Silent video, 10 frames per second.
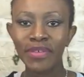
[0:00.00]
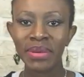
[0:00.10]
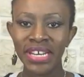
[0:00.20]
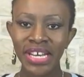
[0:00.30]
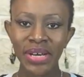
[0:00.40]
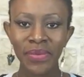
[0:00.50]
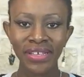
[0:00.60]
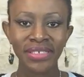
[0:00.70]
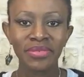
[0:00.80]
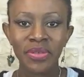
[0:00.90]
everybody,
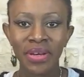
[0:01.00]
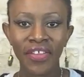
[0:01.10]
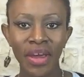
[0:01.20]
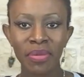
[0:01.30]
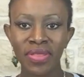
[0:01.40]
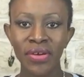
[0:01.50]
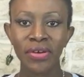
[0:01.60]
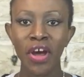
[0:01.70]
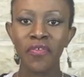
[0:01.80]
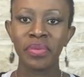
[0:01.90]
welcome to another
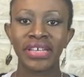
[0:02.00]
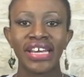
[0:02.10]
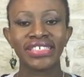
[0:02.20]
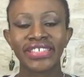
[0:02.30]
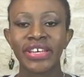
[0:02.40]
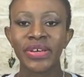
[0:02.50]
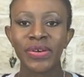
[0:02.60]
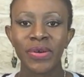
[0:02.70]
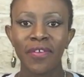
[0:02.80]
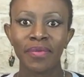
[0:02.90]
episode of Book HQ.
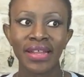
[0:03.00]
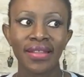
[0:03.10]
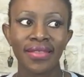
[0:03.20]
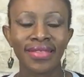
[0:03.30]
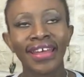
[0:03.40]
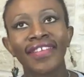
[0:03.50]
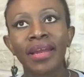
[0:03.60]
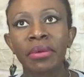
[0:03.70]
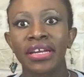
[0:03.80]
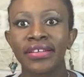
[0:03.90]
I've been saying that
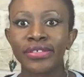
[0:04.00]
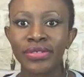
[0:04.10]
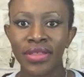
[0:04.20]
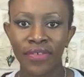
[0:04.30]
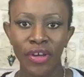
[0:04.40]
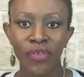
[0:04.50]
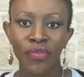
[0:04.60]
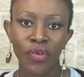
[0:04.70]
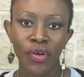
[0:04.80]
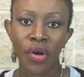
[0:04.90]
I'm going to do this video
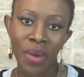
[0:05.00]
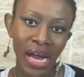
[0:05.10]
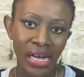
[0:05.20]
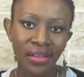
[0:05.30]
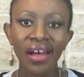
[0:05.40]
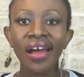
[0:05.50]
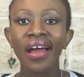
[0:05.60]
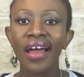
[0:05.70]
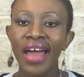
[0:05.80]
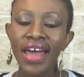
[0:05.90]
for a while,
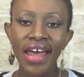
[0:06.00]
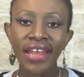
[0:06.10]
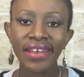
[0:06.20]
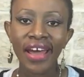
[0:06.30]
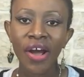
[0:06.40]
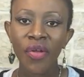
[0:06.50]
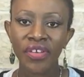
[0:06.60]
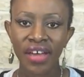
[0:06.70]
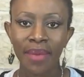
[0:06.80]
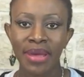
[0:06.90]
and now the
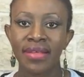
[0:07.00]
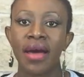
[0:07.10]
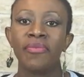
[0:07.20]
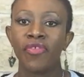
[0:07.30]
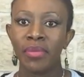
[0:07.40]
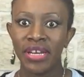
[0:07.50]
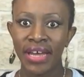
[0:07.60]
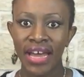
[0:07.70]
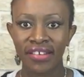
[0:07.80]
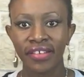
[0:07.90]
time has come for me to
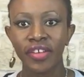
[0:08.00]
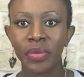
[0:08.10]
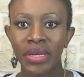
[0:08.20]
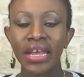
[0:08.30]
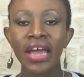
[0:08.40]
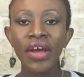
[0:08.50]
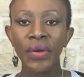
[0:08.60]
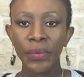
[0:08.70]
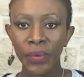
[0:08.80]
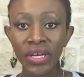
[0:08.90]
actually do it.
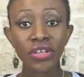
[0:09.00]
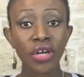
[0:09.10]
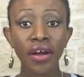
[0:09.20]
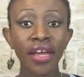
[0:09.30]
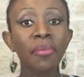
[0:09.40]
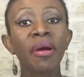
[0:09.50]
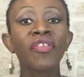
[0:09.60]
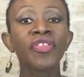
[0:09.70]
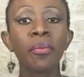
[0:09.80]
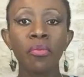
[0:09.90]
We are talking
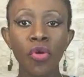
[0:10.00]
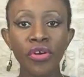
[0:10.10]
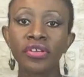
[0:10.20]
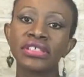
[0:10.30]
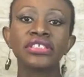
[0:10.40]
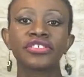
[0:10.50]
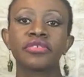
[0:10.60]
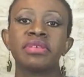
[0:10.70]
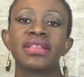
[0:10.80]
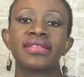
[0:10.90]
about The Mortal
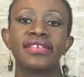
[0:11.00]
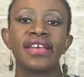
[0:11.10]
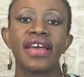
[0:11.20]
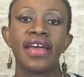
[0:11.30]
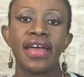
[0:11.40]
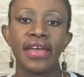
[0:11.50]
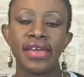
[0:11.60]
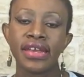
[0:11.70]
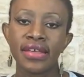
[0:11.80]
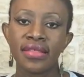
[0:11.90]
Instruments today.
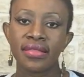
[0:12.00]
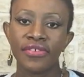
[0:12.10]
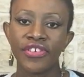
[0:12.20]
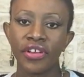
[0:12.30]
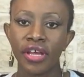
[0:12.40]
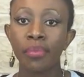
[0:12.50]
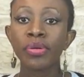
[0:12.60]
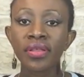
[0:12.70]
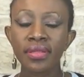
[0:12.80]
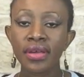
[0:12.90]
It is originally a
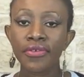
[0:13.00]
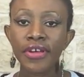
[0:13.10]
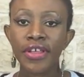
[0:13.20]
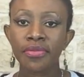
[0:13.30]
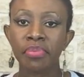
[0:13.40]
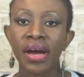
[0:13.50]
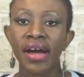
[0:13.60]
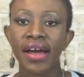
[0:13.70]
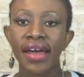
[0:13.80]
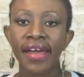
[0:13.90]
book series
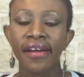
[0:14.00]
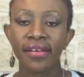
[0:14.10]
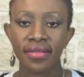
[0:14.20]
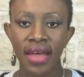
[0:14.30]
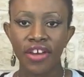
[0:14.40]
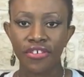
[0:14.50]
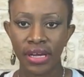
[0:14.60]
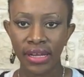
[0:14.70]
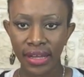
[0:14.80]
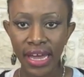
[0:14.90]
by Cassandra
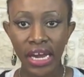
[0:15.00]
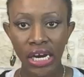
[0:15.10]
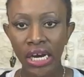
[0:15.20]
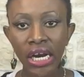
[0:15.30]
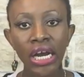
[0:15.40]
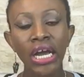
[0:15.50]
Clare.